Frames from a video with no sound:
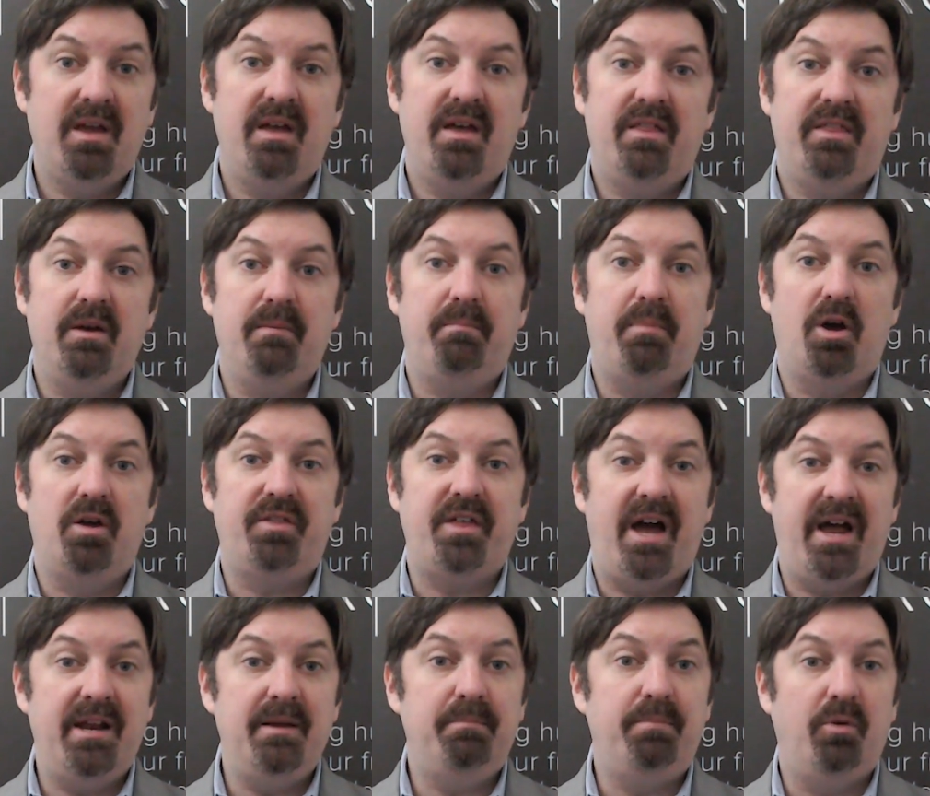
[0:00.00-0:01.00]
that both
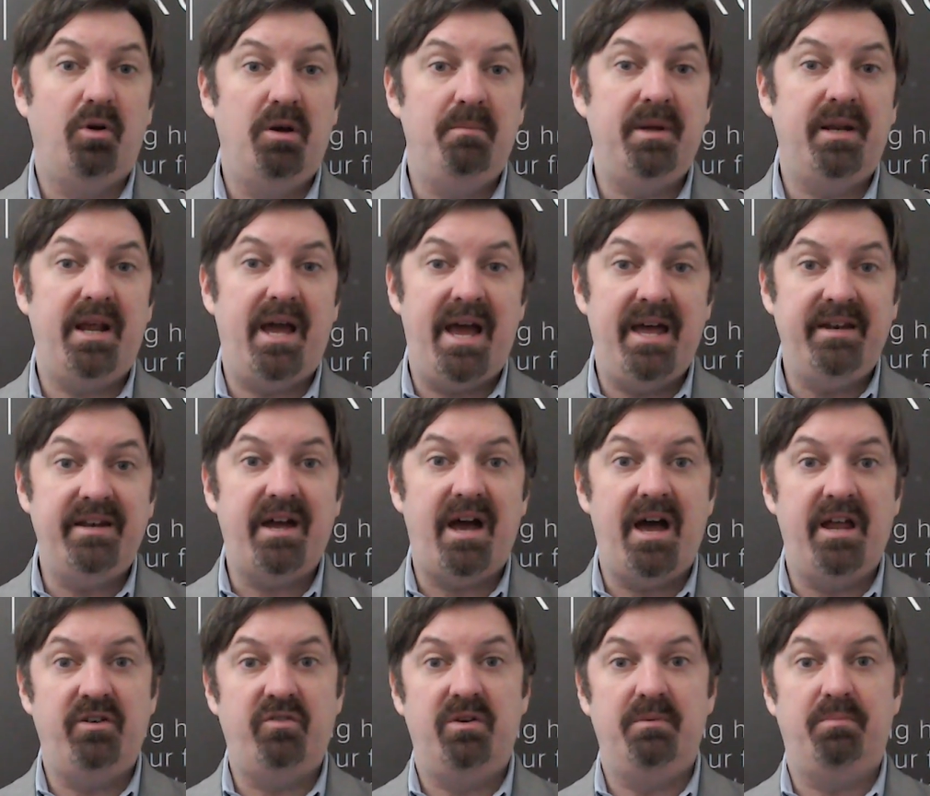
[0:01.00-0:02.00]
unemployment and
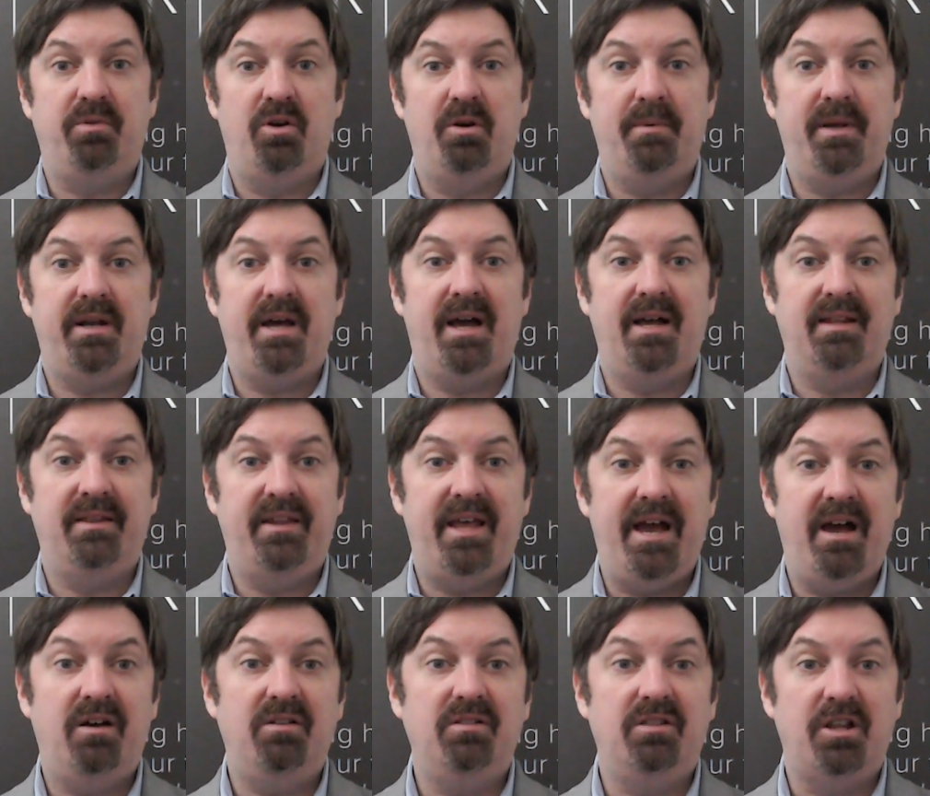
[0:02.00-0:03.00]
underemployment are
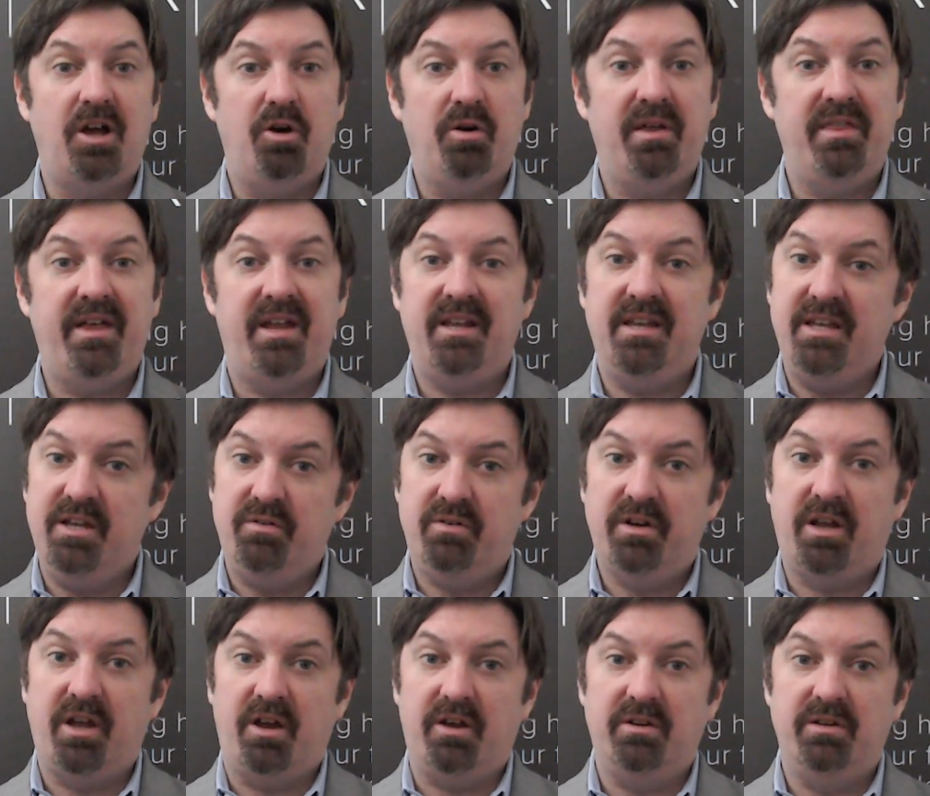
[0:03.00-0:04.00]
now lower than a year
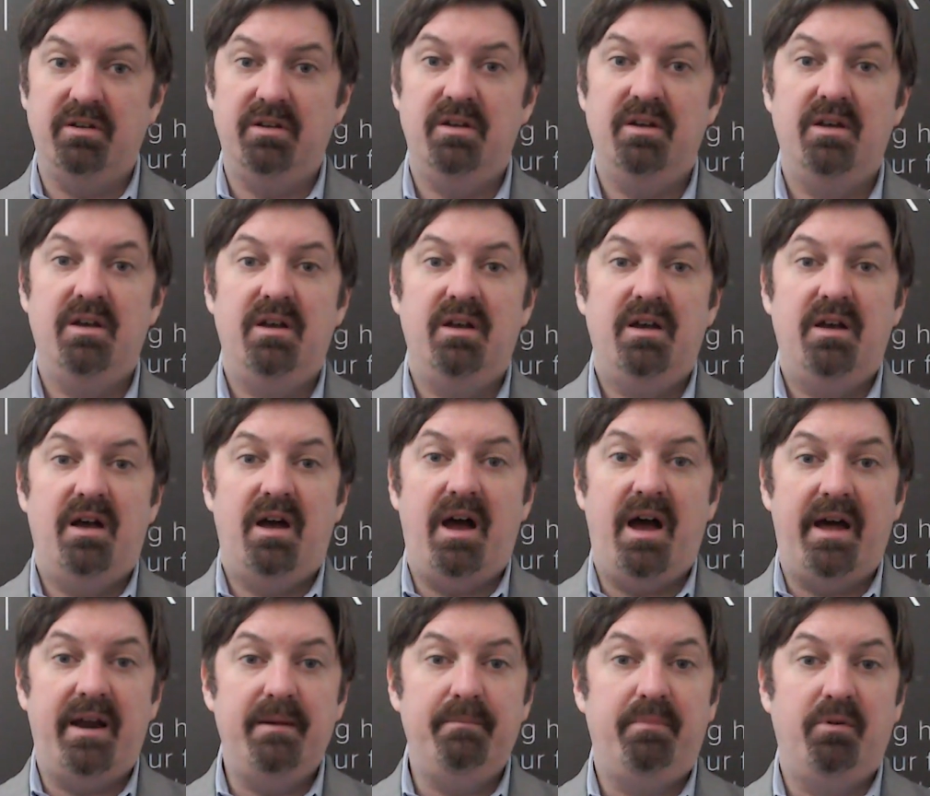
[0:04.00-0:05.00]
ago.
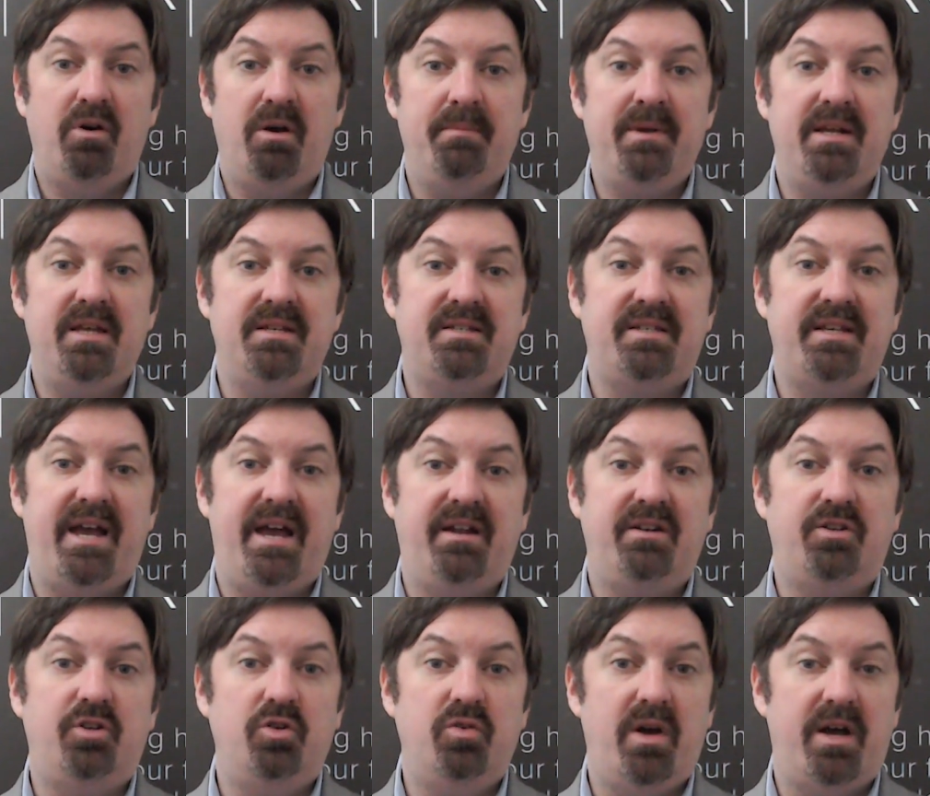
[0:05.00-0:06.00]
Unemployment is down
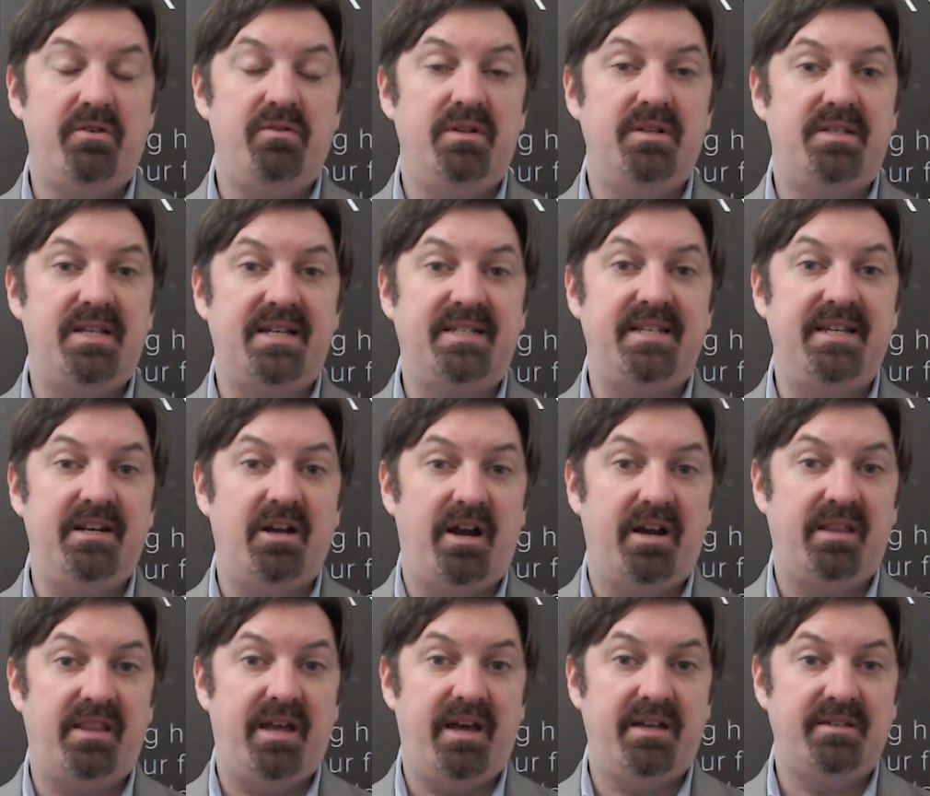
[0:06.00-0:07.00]

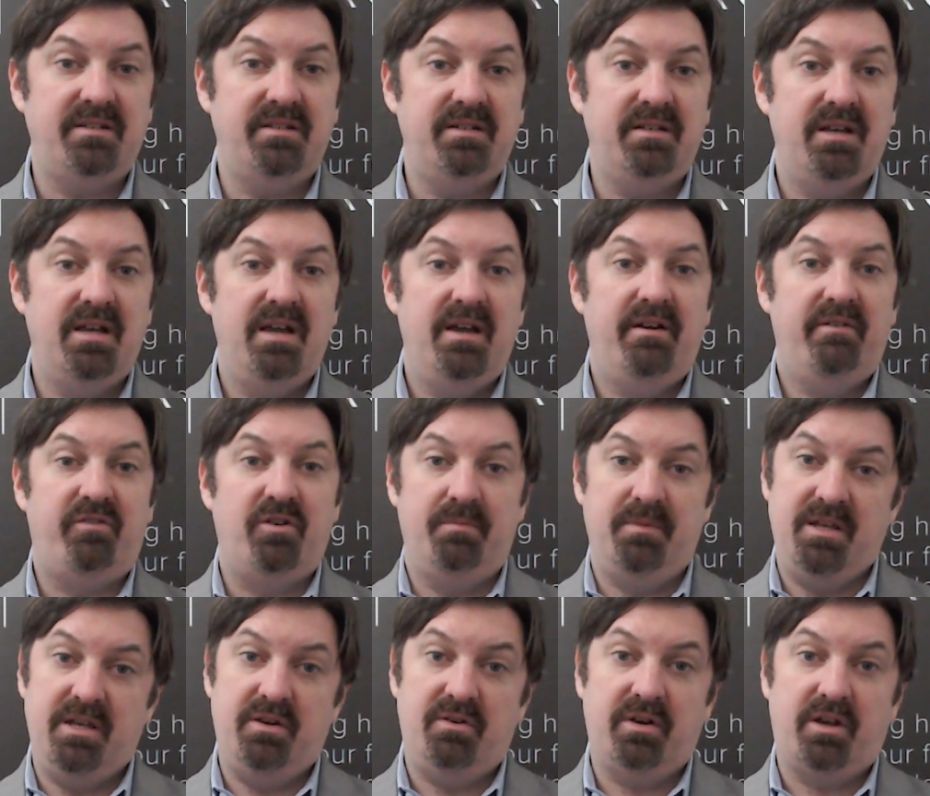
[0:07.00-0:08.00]
269,000 from a
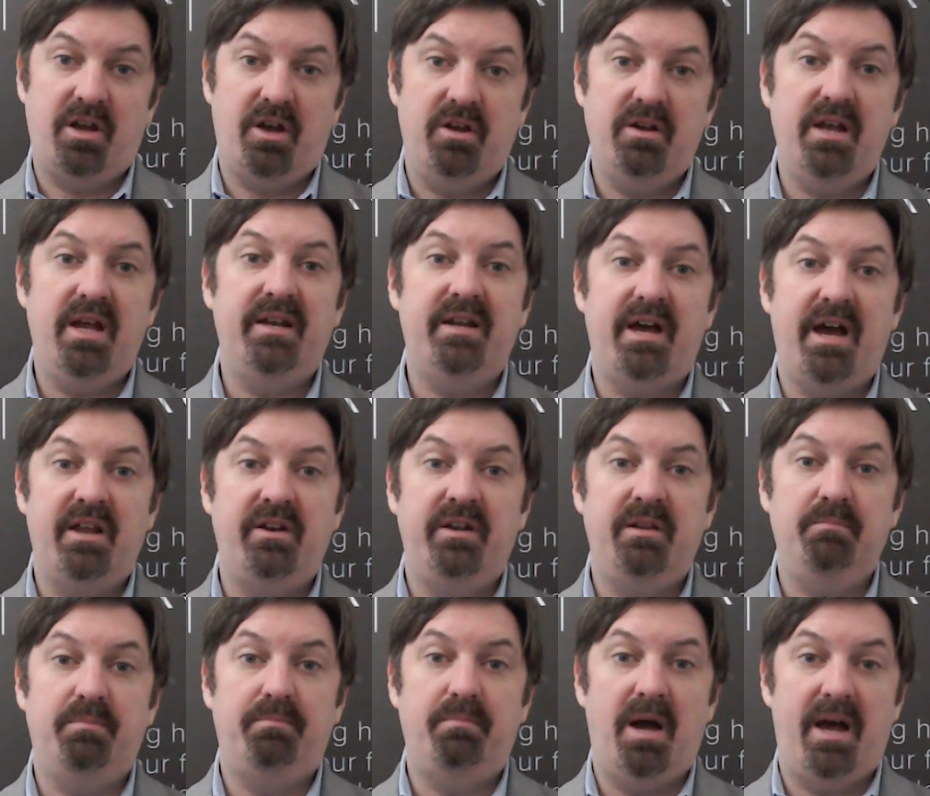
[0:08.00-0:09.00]
year ago, and
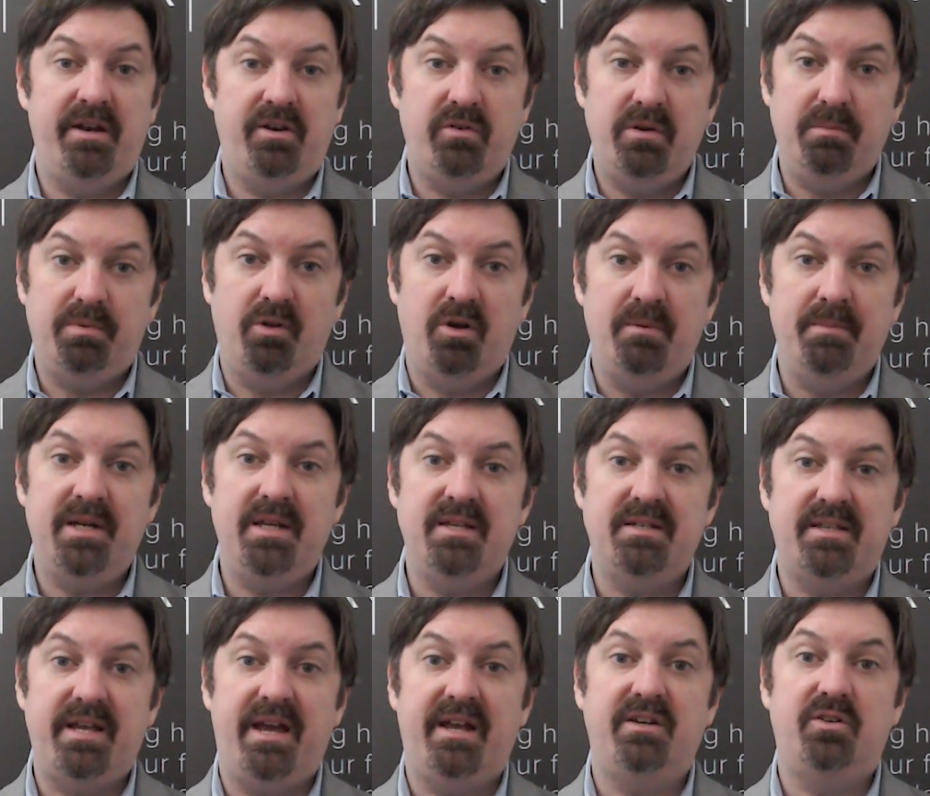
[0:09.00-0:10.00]
underemployment is
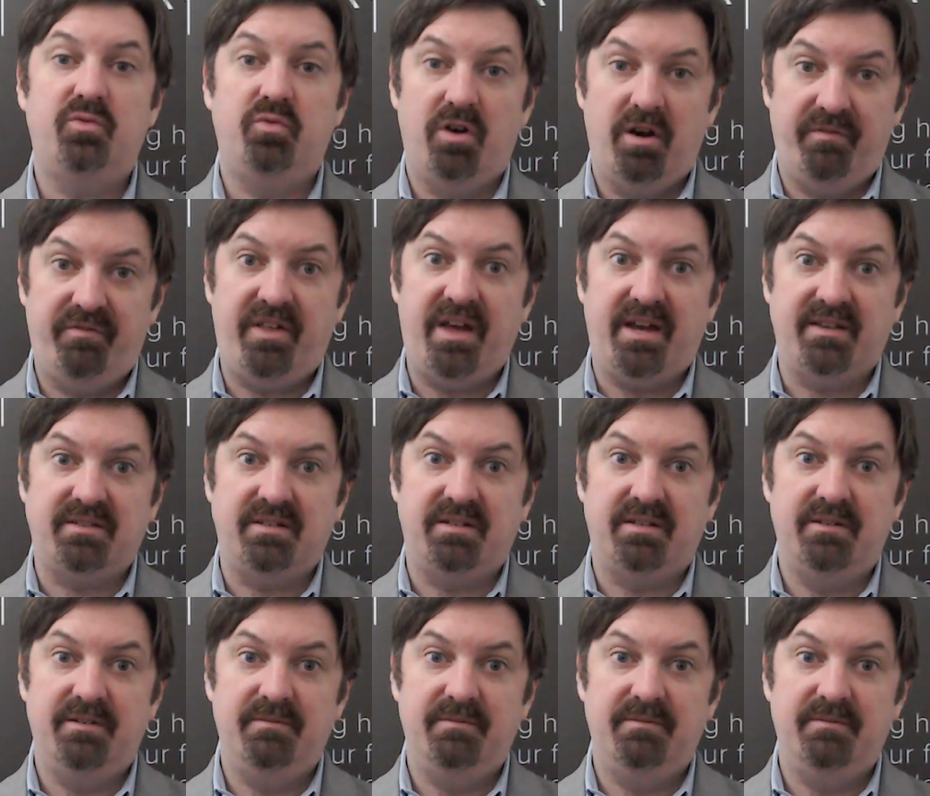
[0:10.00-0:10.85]
down 12,000.